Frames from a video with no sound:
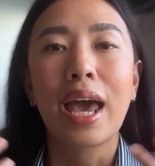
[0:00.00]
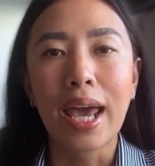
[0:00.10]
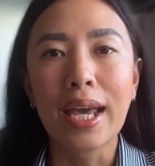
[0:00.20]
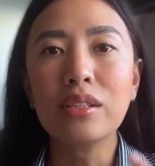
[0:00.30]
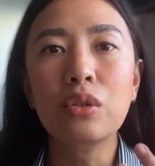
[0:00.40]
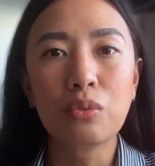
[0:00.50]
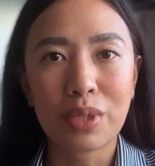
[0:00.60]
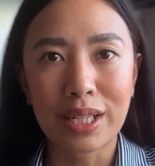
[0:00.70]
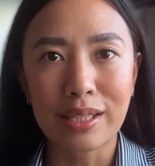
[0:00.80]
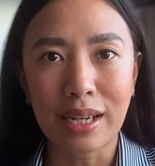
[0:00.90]
and to
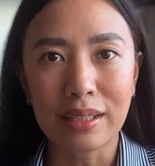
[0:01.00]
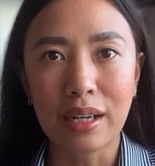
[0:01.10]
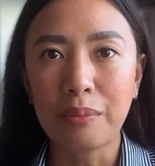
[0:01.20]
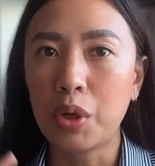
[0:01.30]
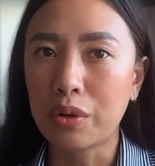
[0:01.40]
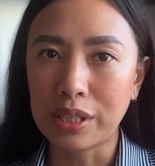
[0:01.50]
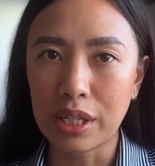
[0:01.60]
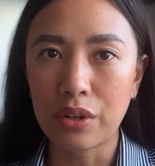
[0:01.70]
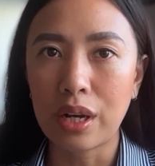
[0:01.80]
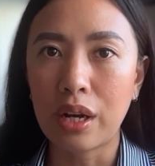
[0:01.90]
really tighten up your
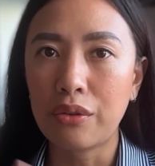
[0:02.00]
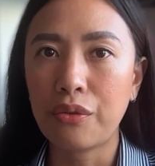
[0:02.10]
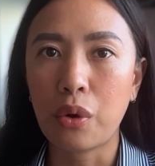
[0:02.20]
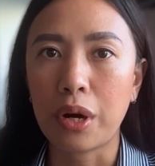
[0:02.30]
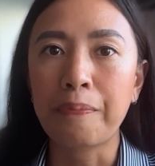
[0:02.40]
criteria for